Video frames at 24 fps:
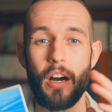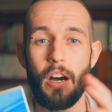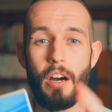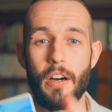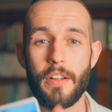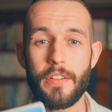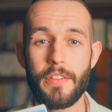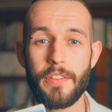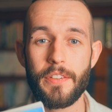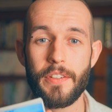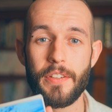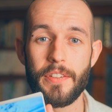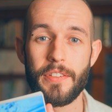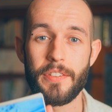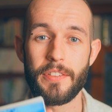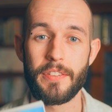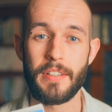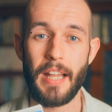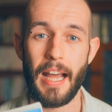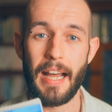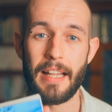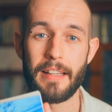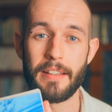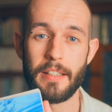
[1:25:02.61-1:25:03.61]

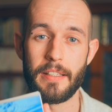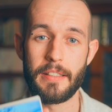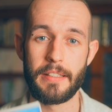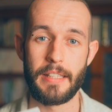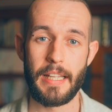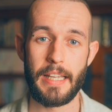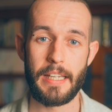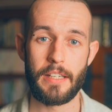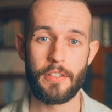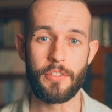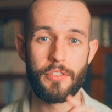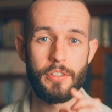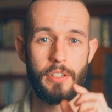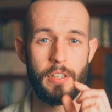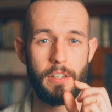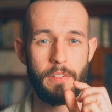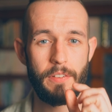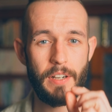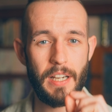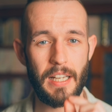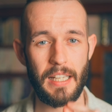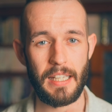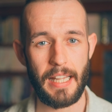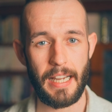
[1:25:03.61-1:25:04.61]
Understand the nature
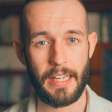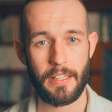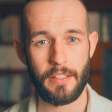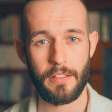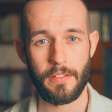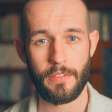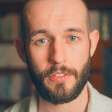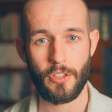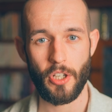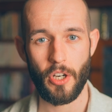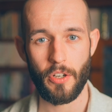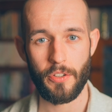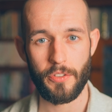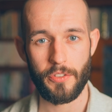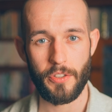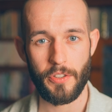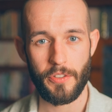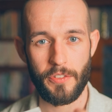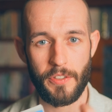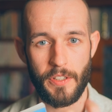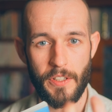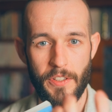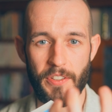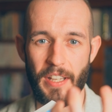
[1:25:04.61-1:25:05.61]
of collective
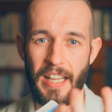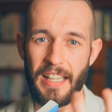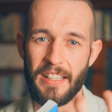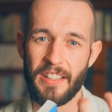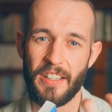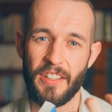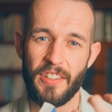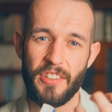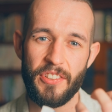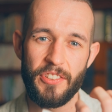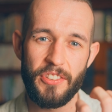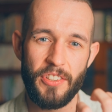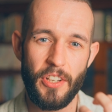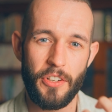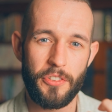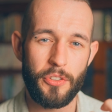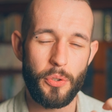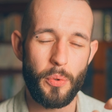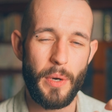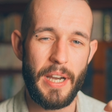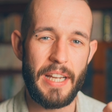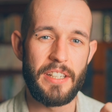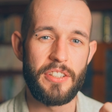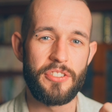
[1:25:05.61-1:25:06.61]
consciousness and the
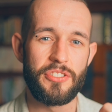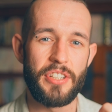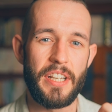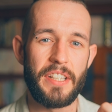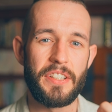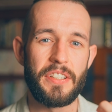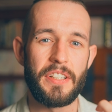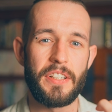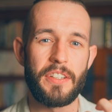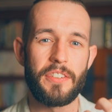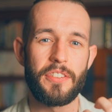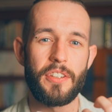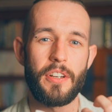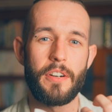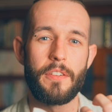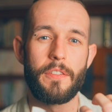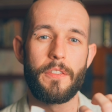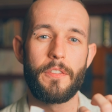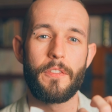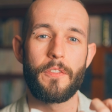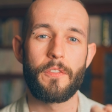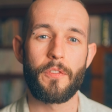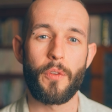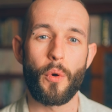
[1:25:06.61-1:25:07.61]
subtle energetics
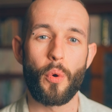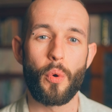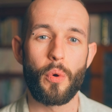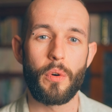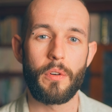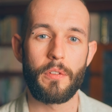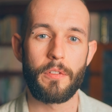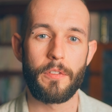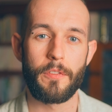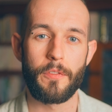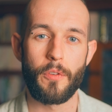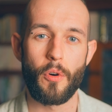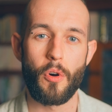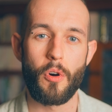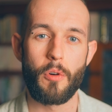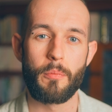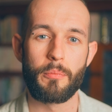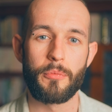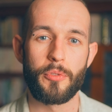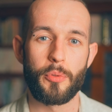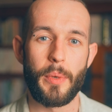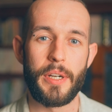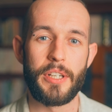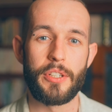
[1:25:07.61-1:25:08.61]
of thought
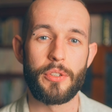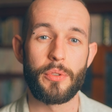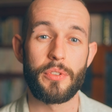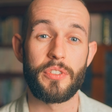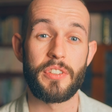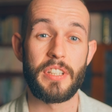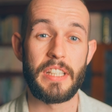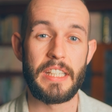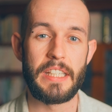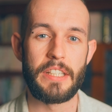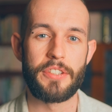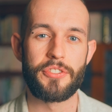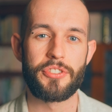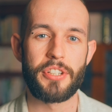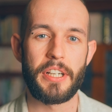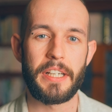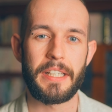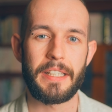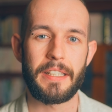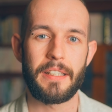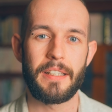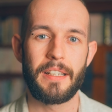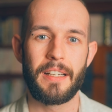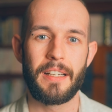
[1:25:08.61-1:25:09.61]
forms when you're teaching.